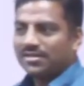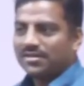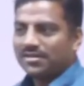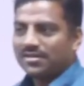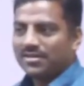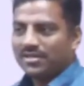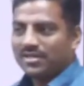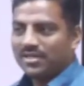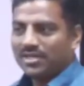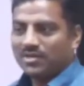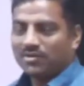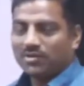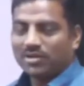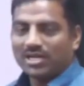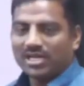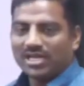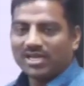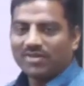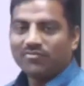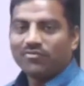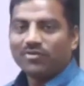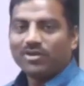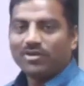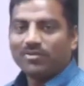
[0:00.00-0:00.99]
your
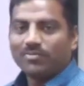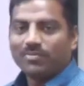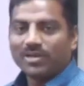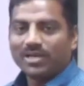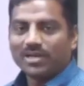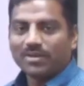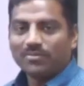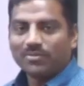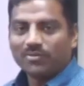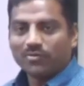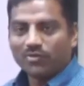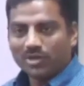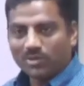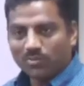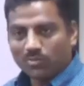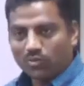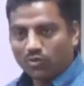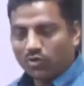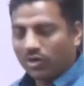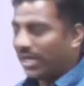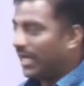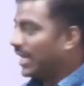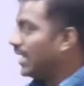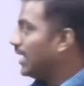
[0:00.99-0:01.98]
life will become even more
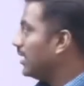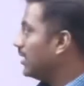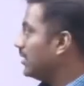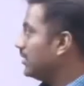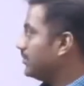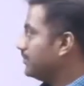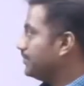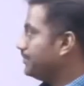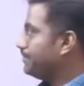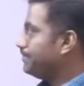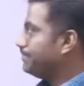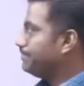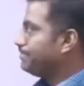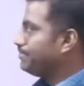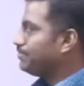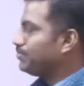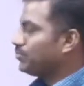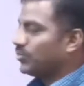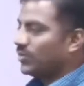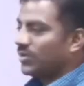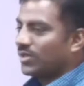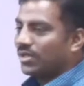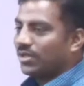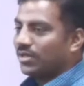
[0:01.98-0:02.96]
hell.
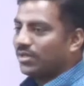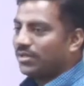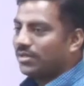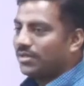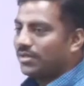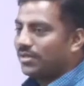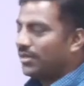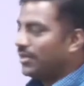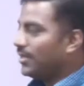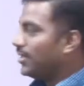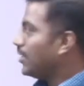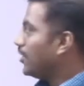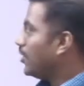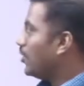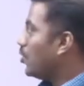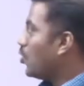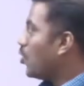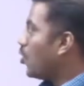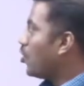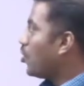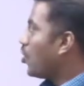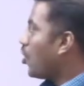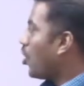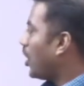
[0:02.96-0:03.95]
No
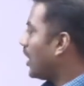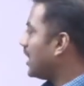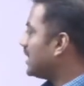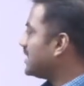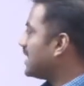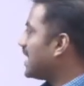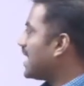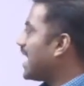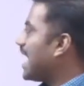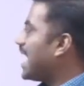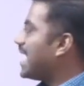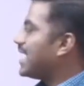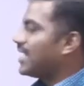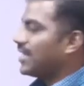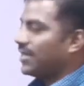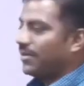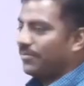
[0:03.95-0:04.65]
dog is a rat.